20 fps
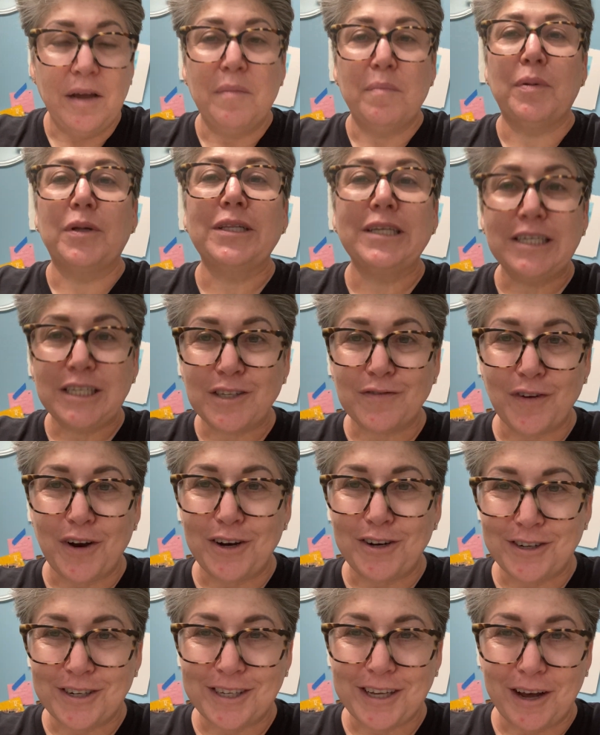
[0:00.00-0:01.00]
Please find
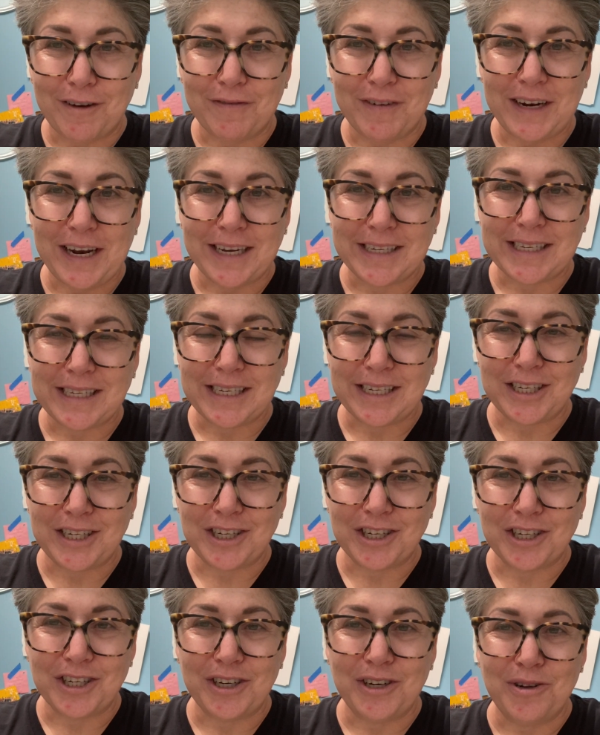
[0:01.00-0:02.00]
yourself an
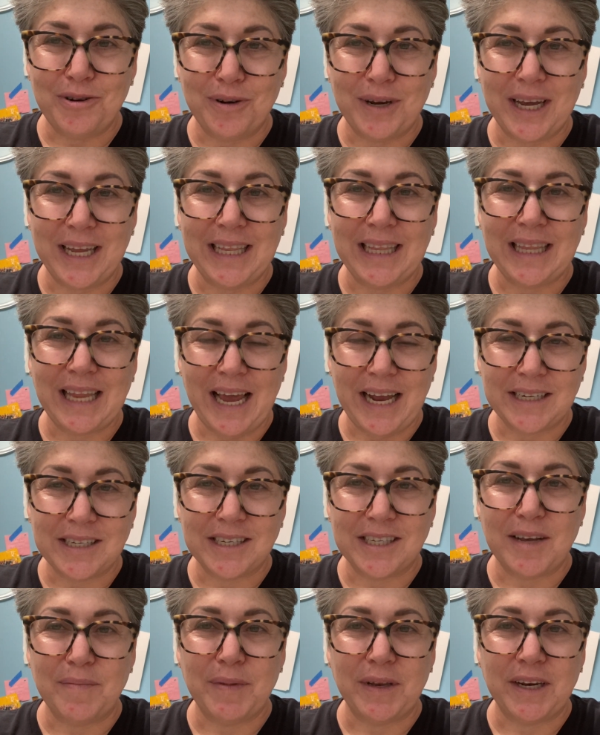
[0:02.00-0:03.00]
esthetician who can lance
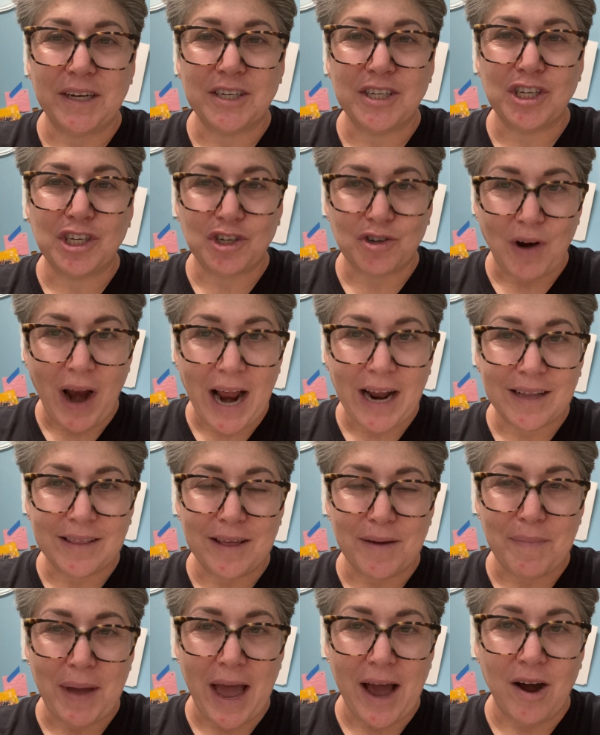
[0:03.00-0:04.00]
them and extract
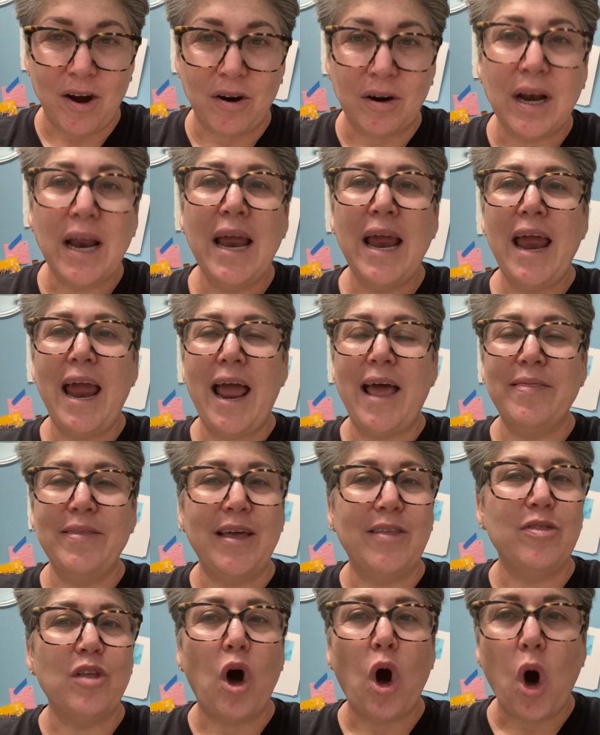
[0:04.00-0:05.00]
them out. And
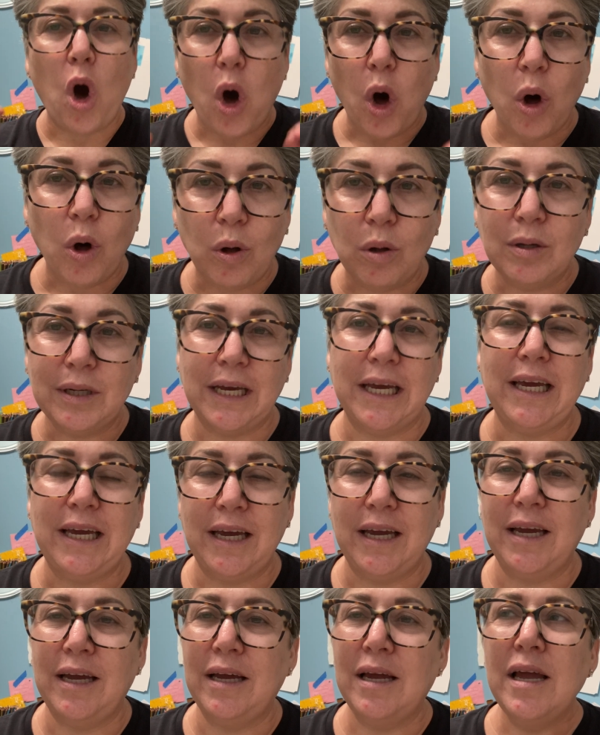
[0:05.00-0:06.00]
then the whole
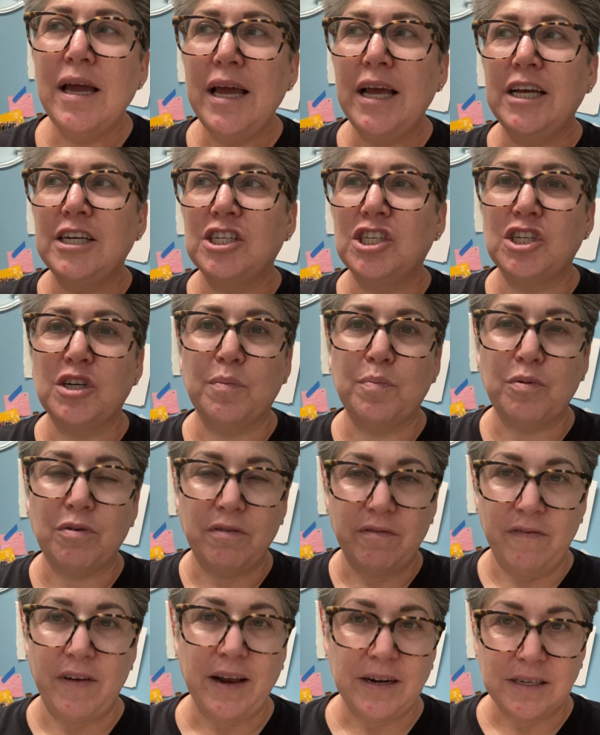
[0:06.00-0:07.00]
key is to
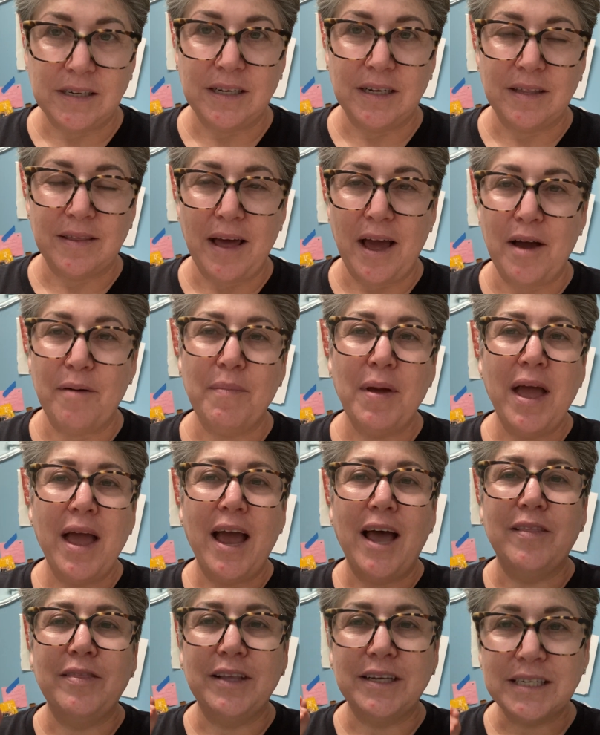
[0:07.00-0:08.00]
preventing them.
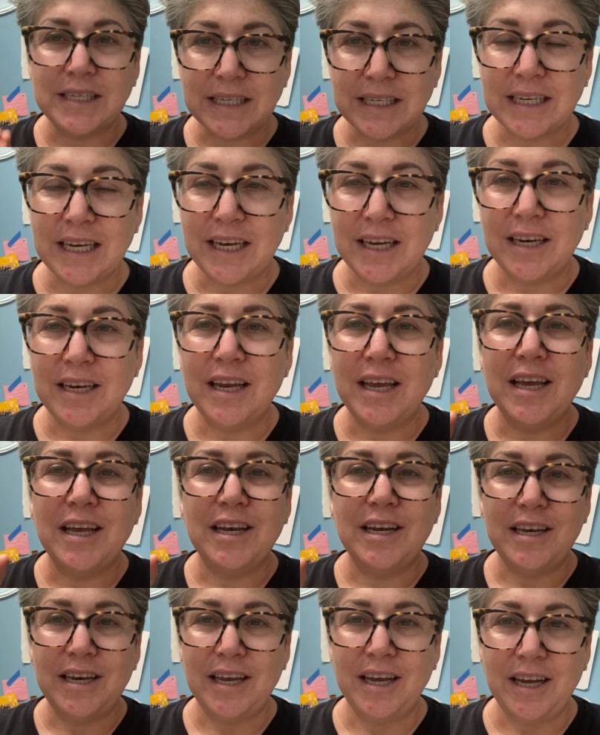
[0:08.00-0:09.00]
And the skin
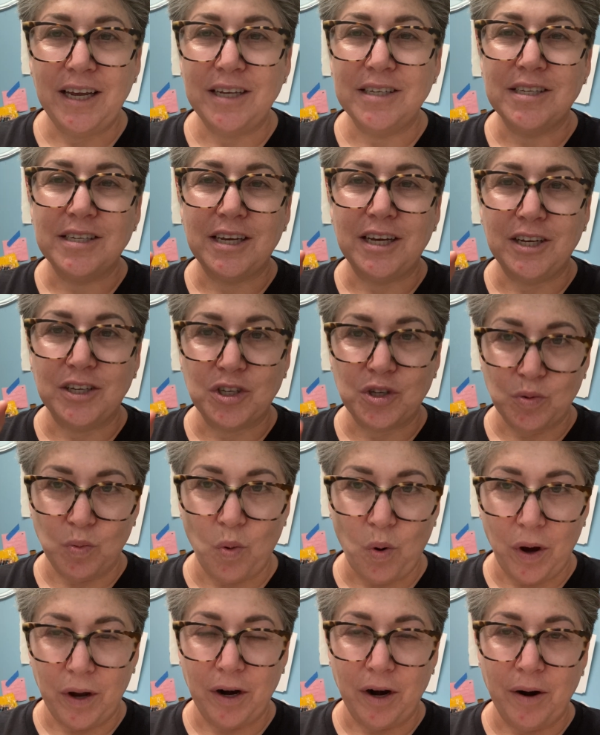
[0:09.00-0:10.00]
needs its
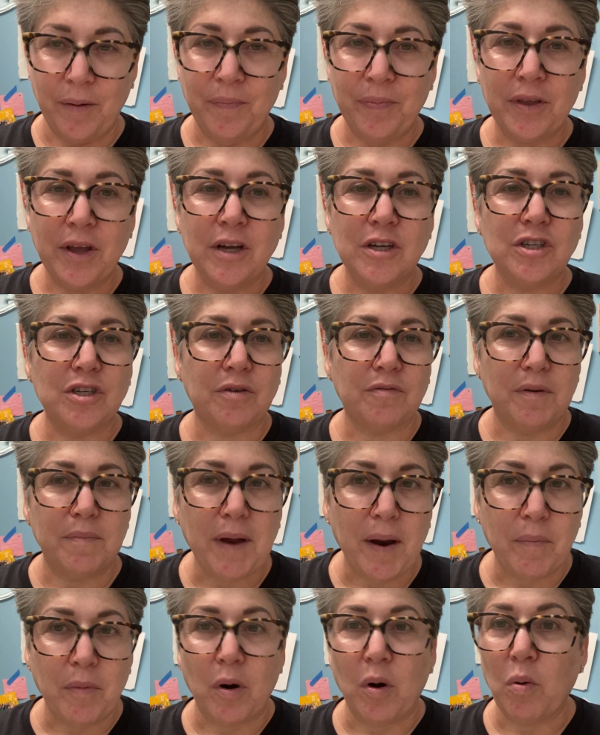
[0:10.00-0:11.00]
water. So
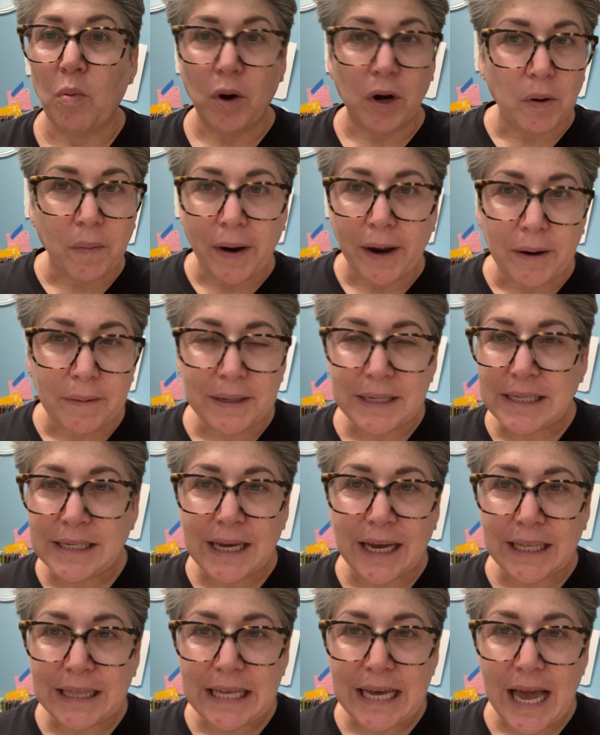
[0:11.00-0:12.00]
remember, what do I always
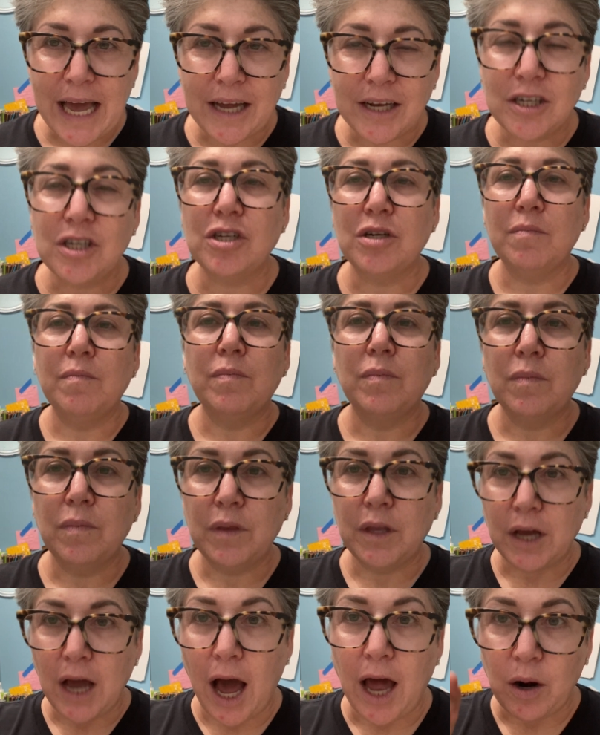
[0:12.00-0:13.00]
say at the end?
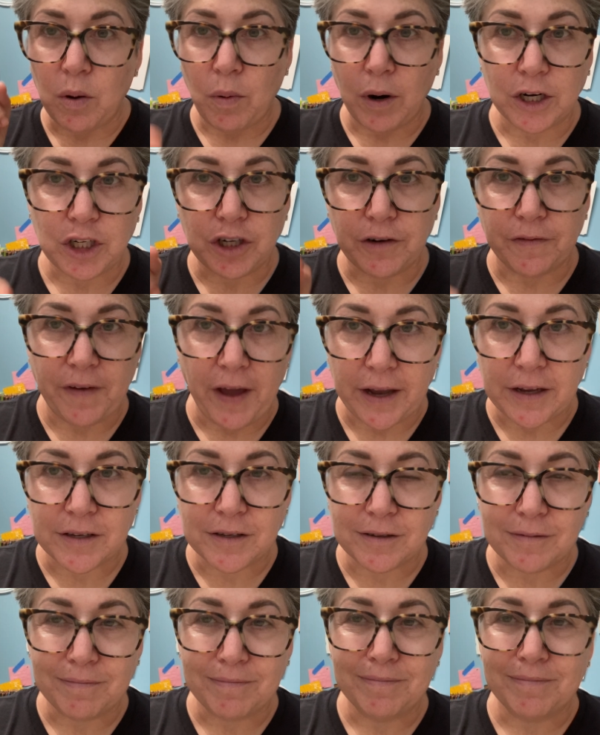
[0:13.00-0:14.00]
You got to wash your
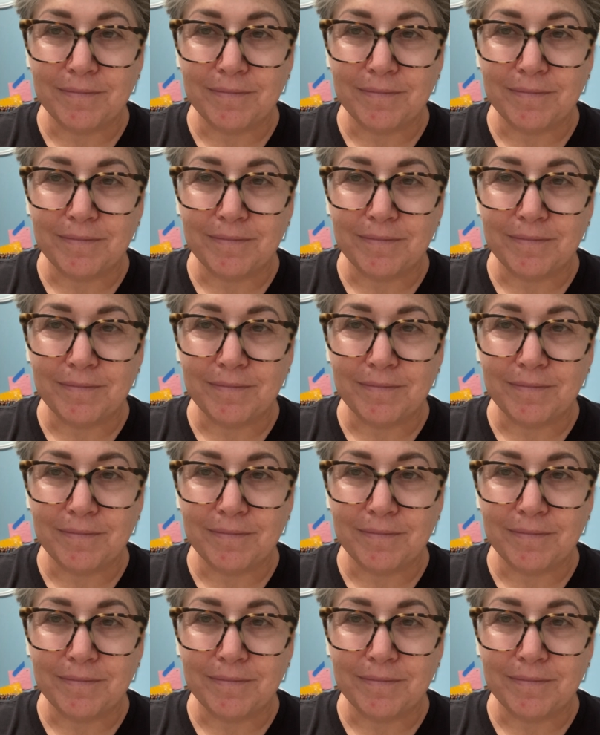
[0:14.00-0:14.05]
face.